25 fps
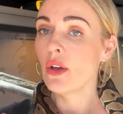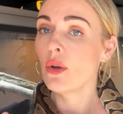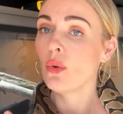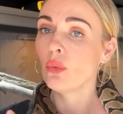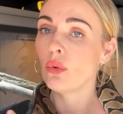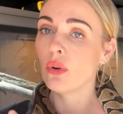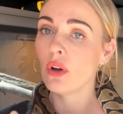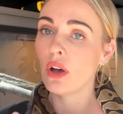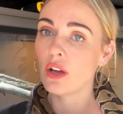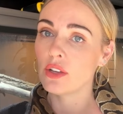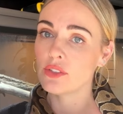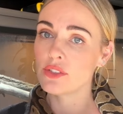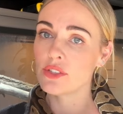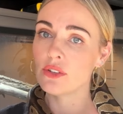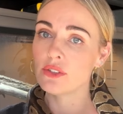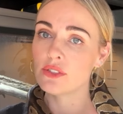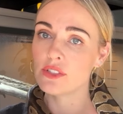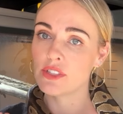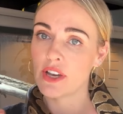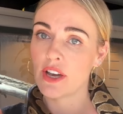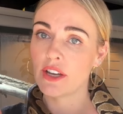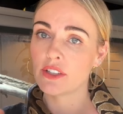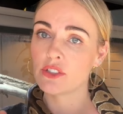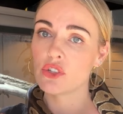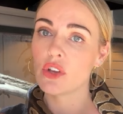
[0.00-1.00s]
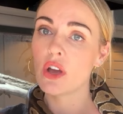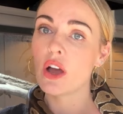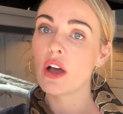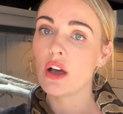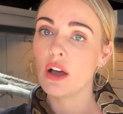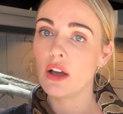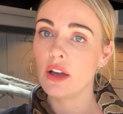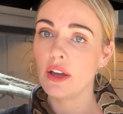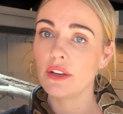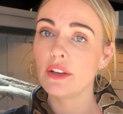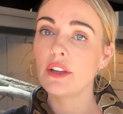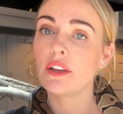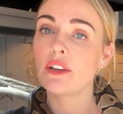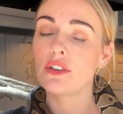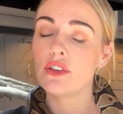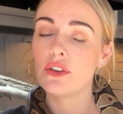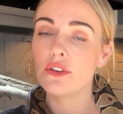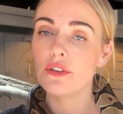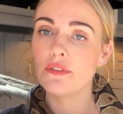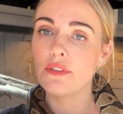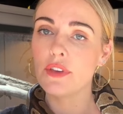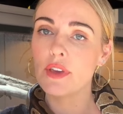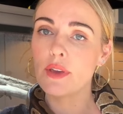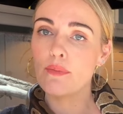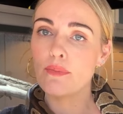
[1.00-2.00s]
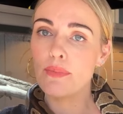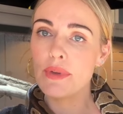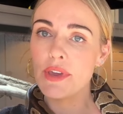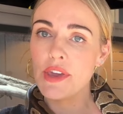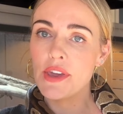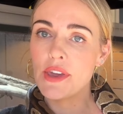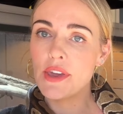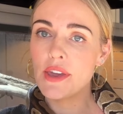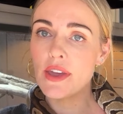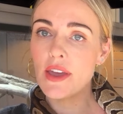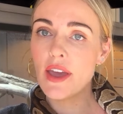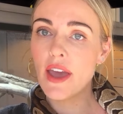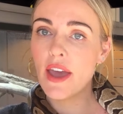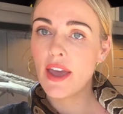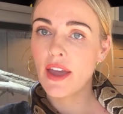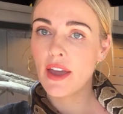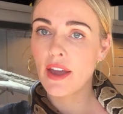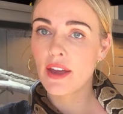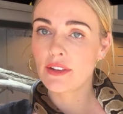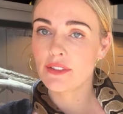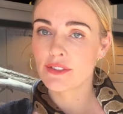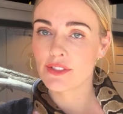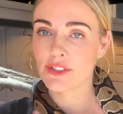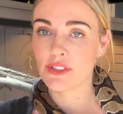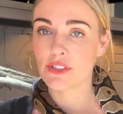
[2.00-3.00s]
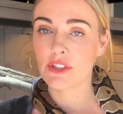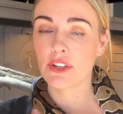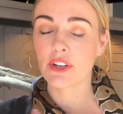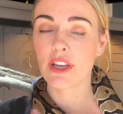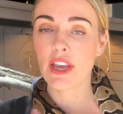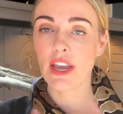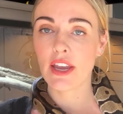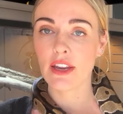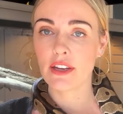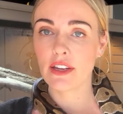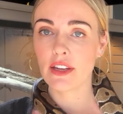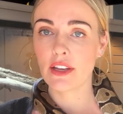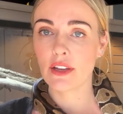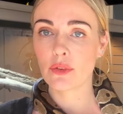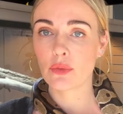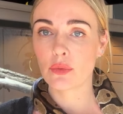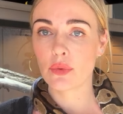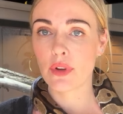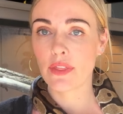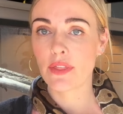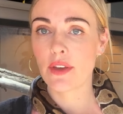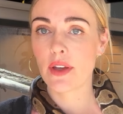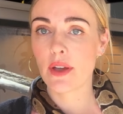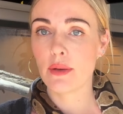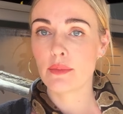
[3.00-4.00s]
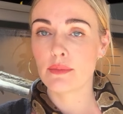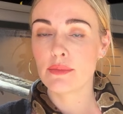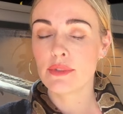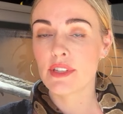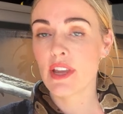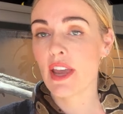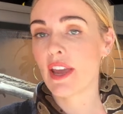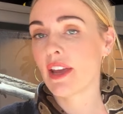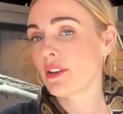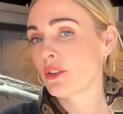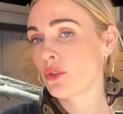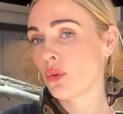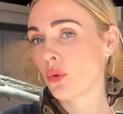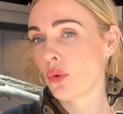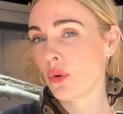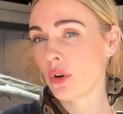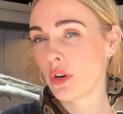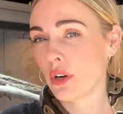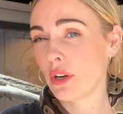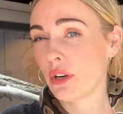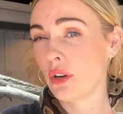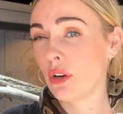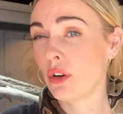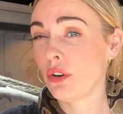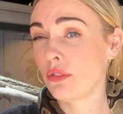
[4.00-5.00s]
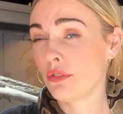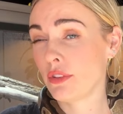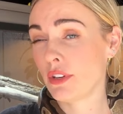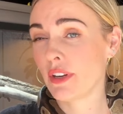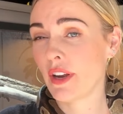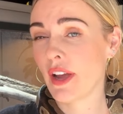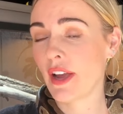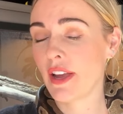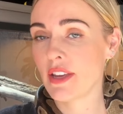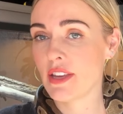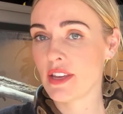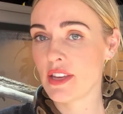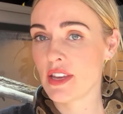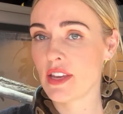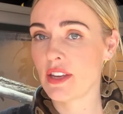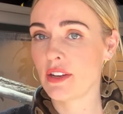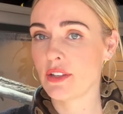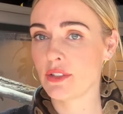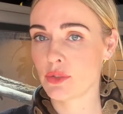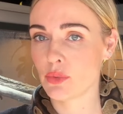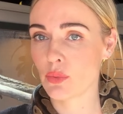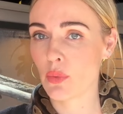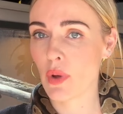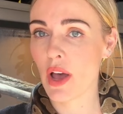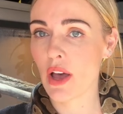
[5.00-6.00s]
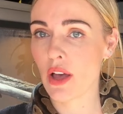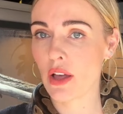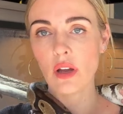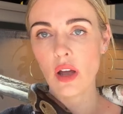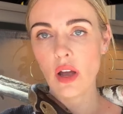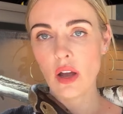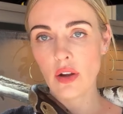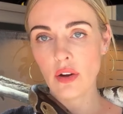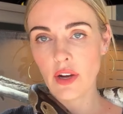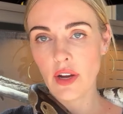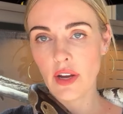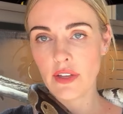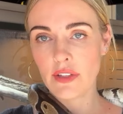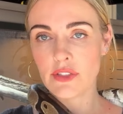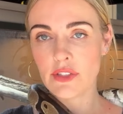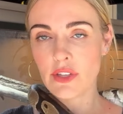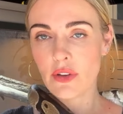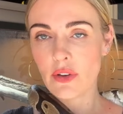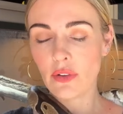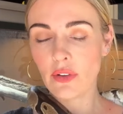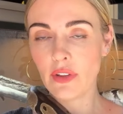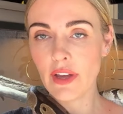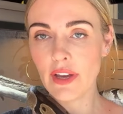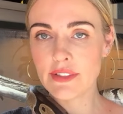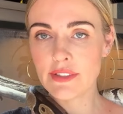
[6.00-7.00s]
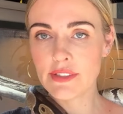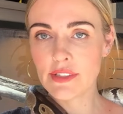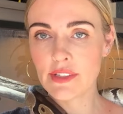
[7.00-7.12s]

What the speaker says: We'll also touch on UVB and circadian rhythms and or overnight heat as well. All right, so let's